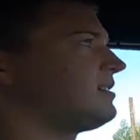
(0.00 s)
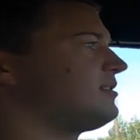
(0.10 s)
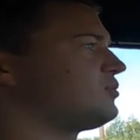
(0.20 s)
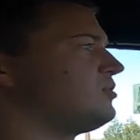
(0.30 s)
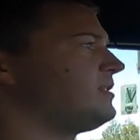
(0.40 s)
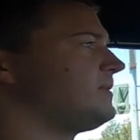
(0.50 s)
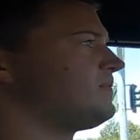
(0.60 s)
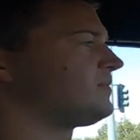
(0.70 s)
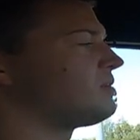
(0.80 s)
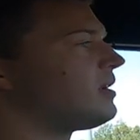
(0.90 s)
thing at this point.
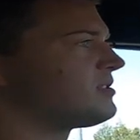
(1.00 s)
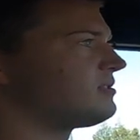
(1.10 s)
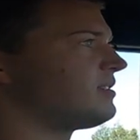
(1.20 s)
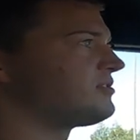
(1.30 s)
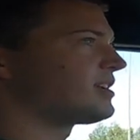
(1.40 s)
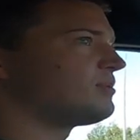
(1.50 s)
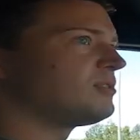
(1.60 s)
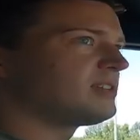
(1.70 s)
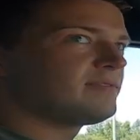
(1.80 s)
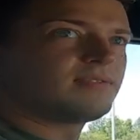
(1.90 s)
Yeah. Well, this is only the second
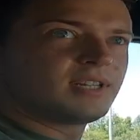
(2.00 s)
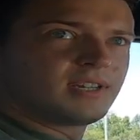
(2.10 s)
one I've